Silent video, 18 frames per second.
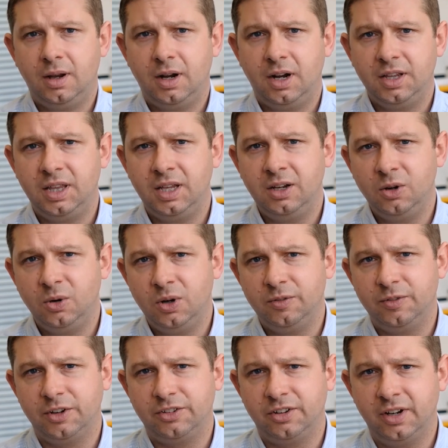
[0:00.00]
I think all
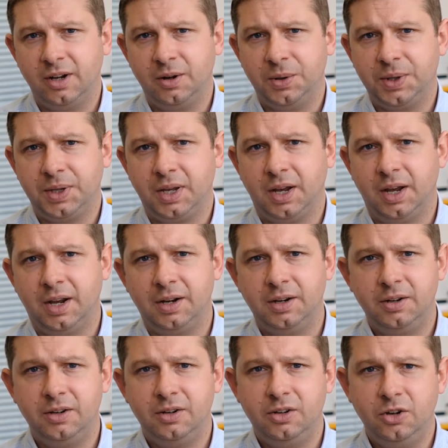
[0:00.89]
of us in healthcare,
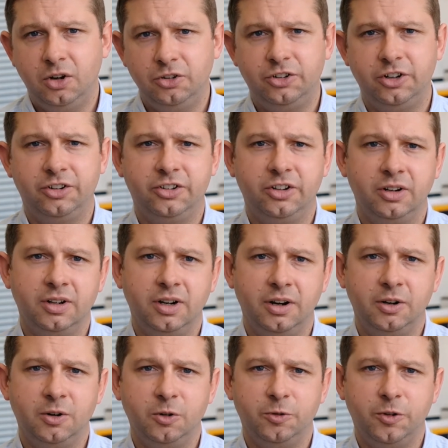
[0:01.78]
not just in
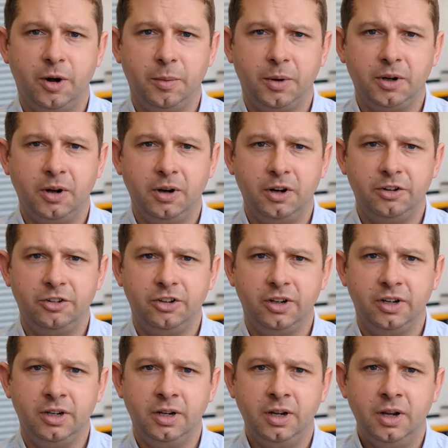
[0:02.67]
clinical
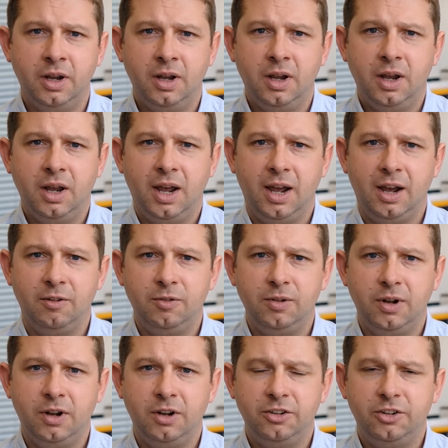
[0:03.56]
pharmacology, have
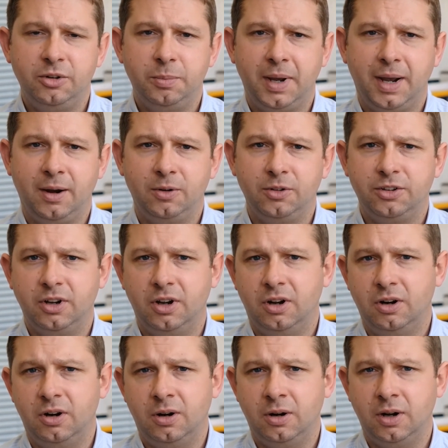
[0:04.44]
learnt about
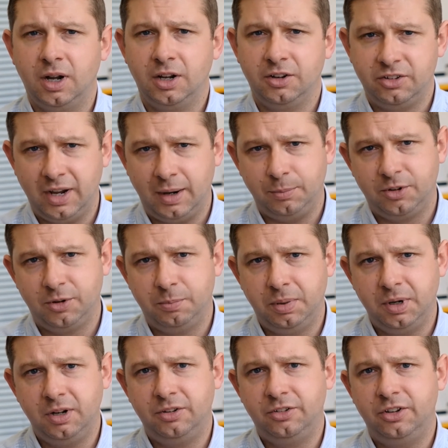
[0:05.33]
our
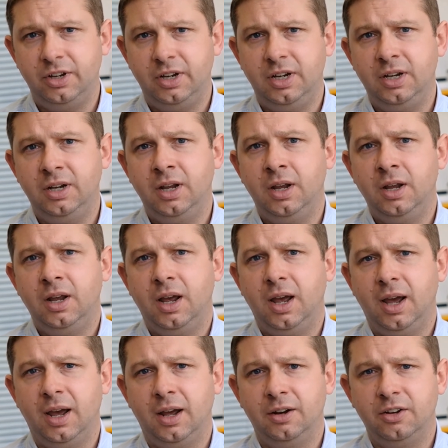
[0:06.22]
adaptability
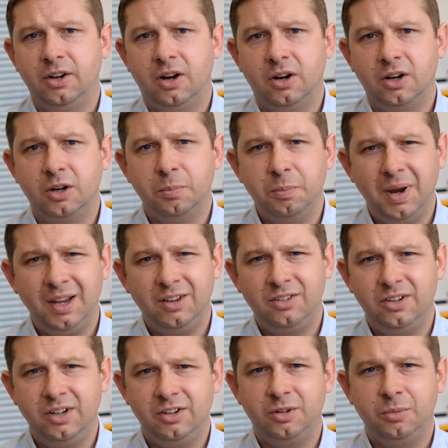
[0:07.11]
and our
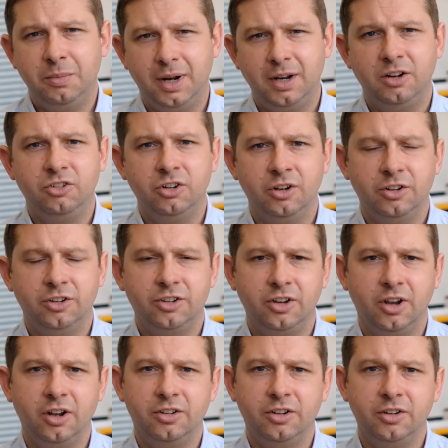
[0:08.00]
capacity to manage
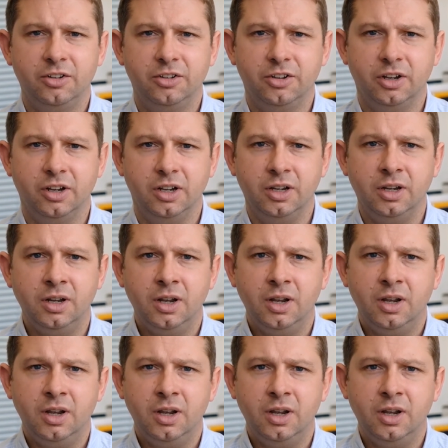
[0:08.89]
uncertainty.